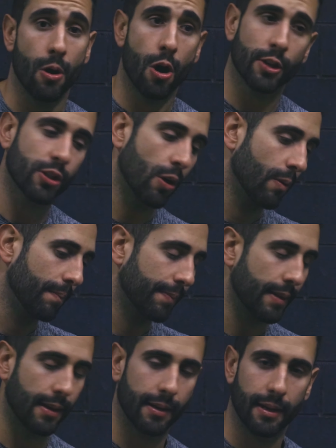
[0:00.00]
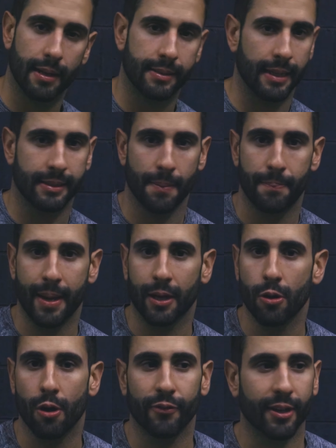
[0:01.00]
Also, it's a
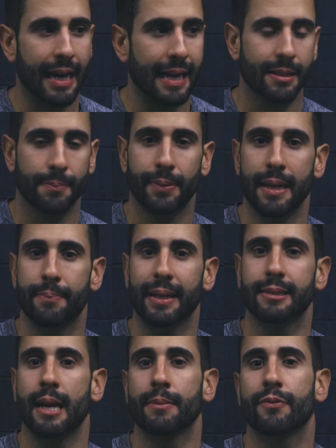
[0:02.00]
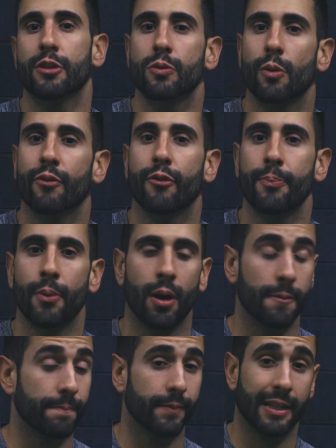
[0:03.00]
big goal for guys to play big-time Division I
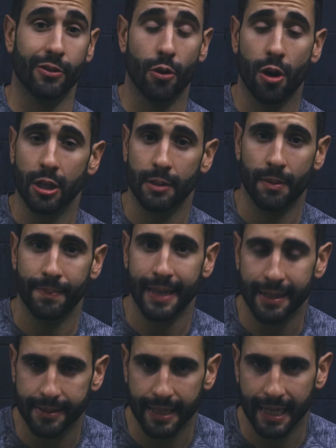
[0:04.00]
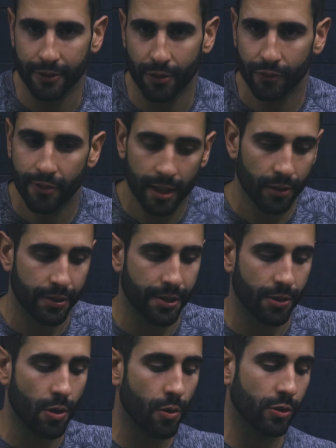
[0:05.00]
football. That's awesome. I'm not saying don't follow your
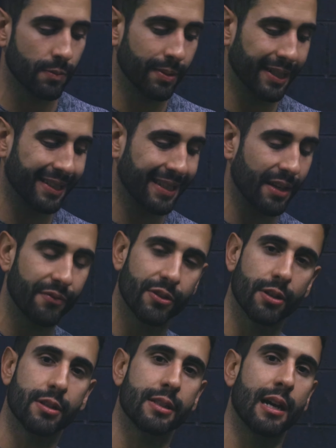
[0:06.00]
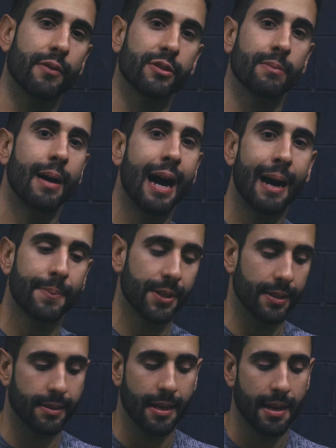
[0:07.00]
goals, but give yourself some
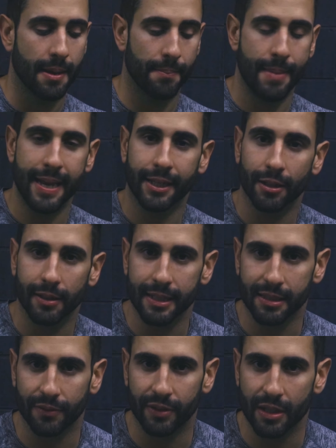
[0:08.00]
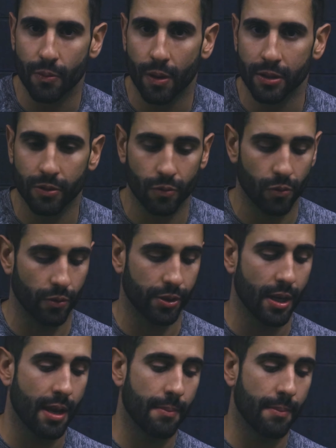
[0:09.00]
options. Make your list of D1 schools.